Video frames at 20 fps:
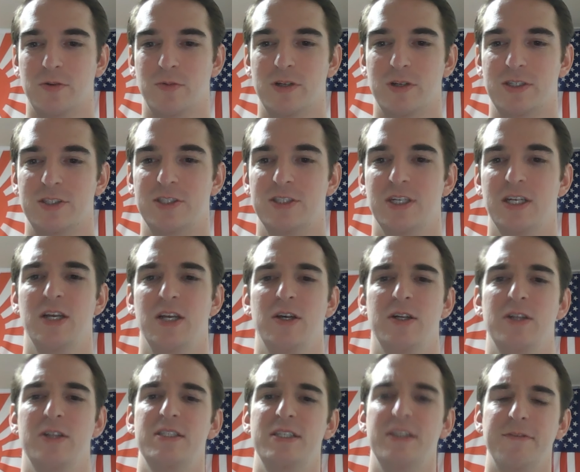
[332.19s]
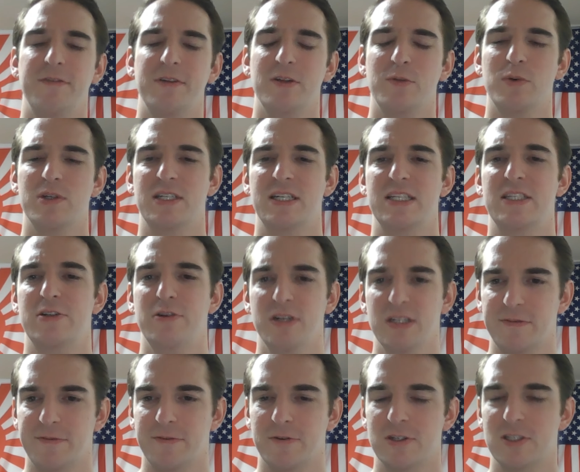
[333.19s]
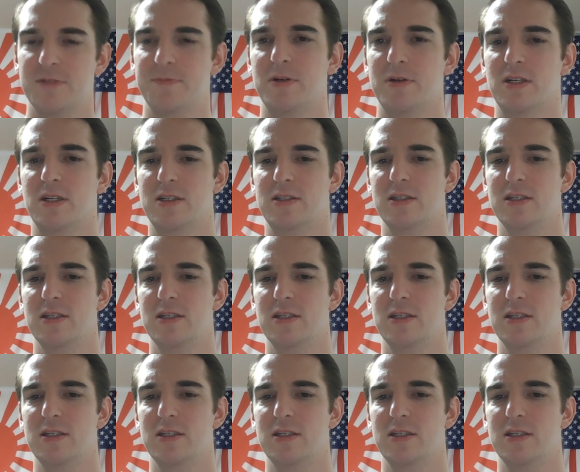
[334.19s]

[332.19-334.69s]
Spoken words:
which definitely wasn't as good as the first, but